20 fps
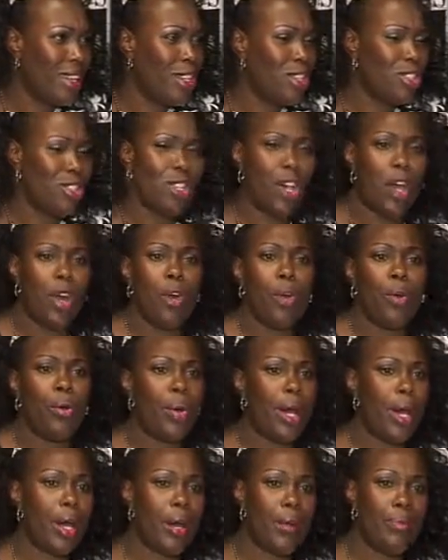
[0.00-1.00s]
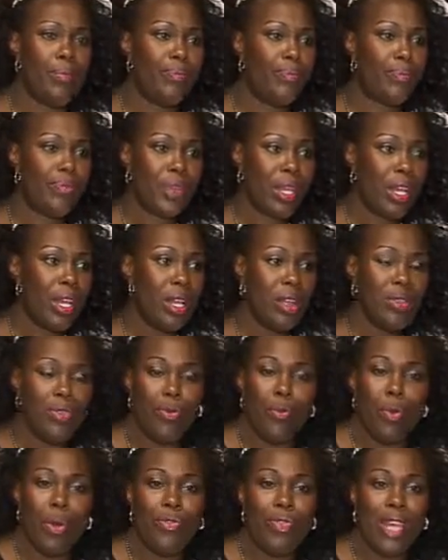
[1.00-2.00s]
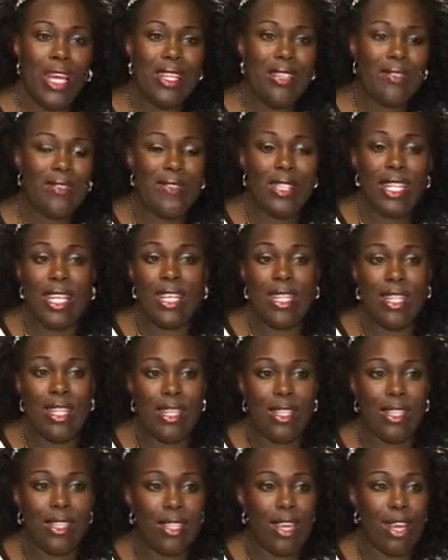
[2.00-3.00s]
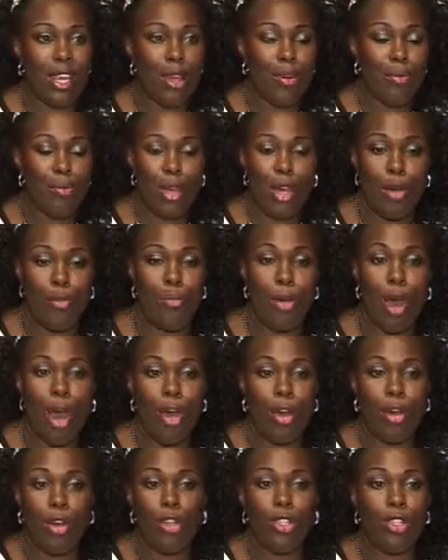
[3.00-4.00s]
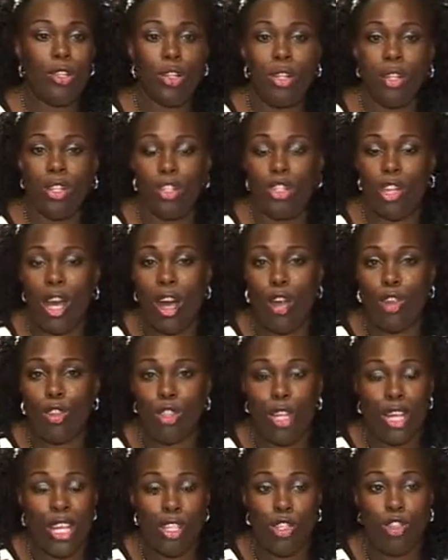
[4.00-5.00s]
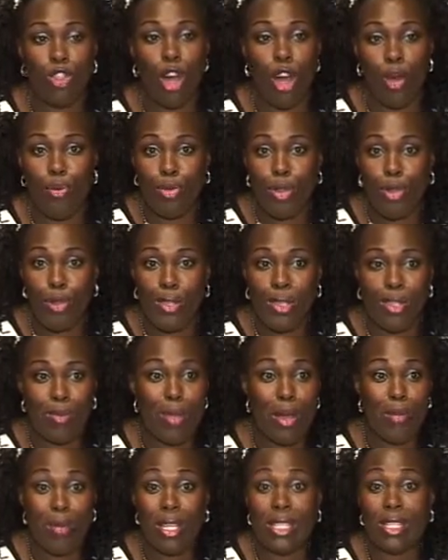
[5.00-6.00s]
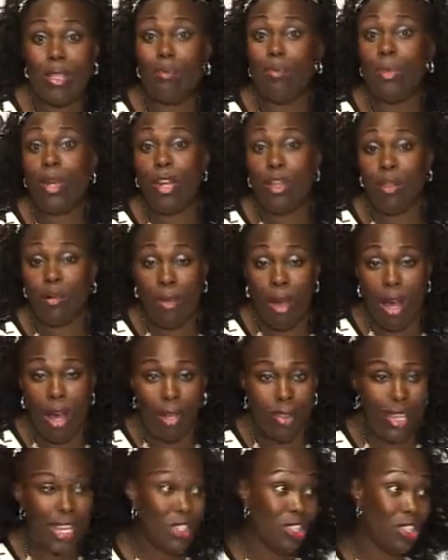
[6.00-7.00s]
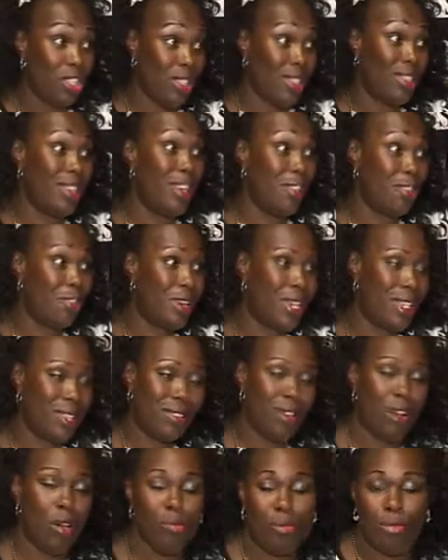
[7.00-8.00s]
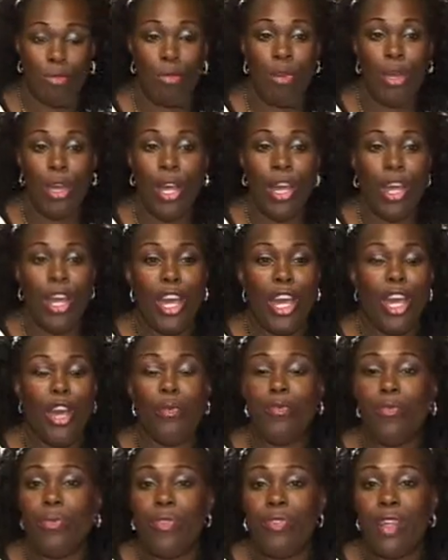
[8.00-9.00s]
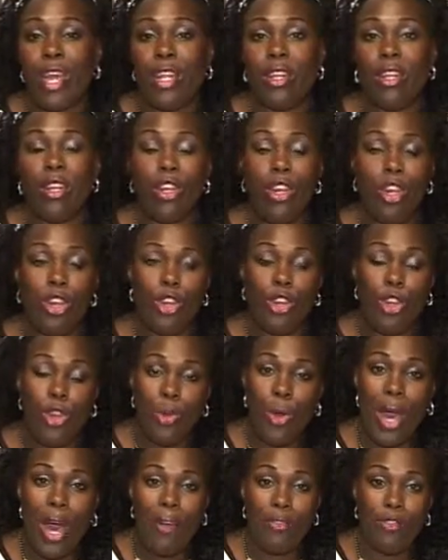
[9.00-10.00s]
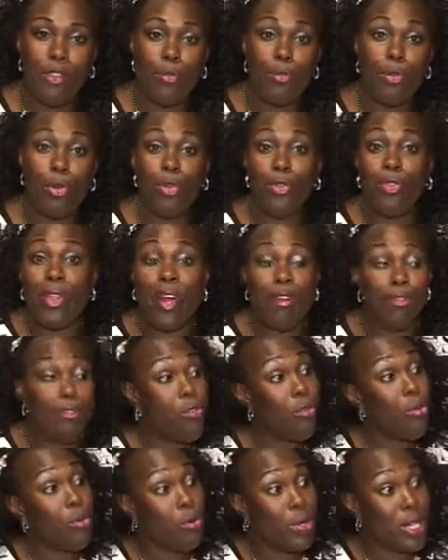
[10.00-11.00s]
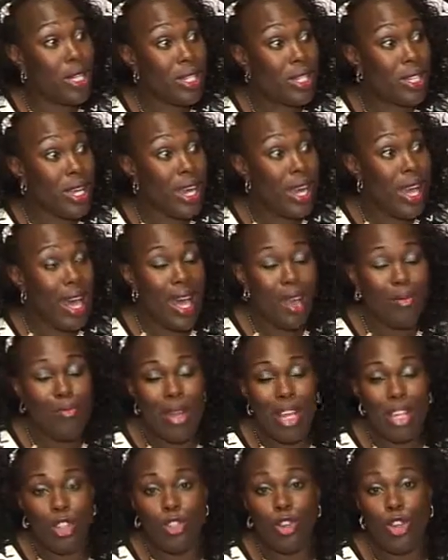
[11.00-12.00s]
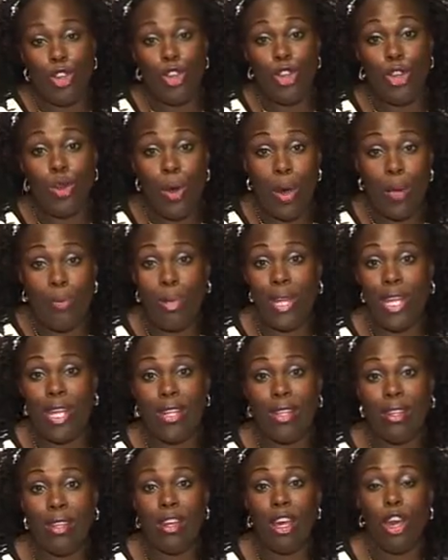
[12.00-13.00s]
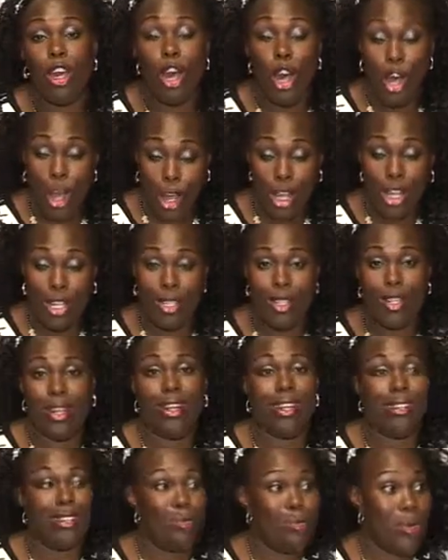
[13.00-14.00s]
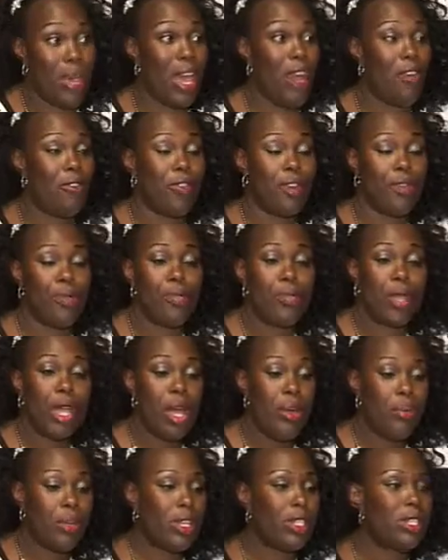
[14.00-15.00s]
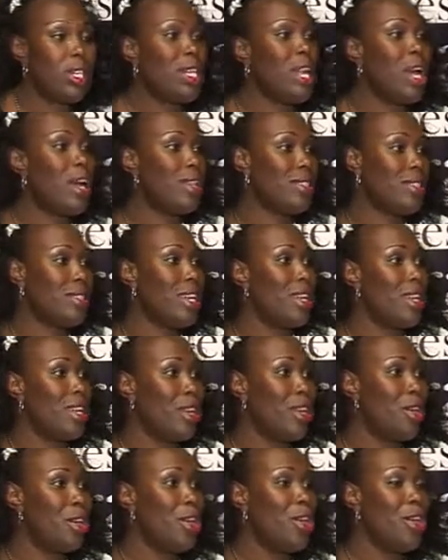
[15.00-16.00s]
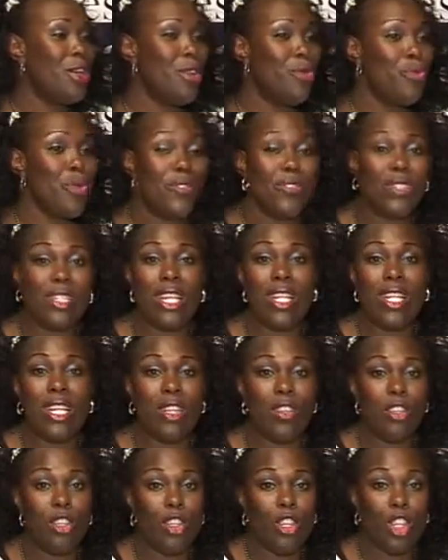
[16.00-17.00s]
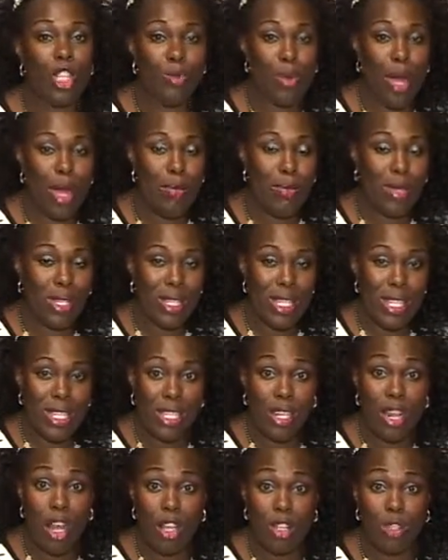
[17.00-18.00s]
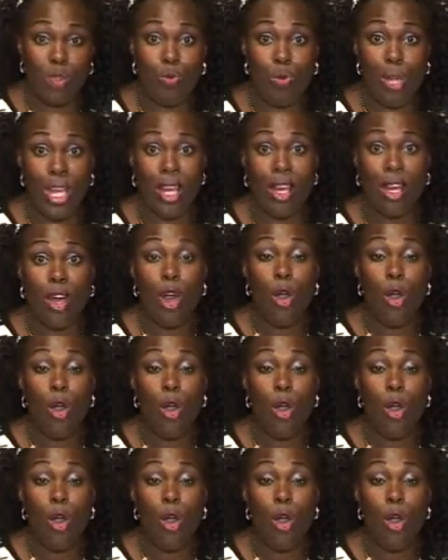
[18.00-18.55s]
So what they've seen as a mark on a child is not abuse, maybe it's a birthmark, that's just another example, then you have to put that forward and make sure you are being heard as a parent. Because the last thing, and we've seen it in the newspapers this last week,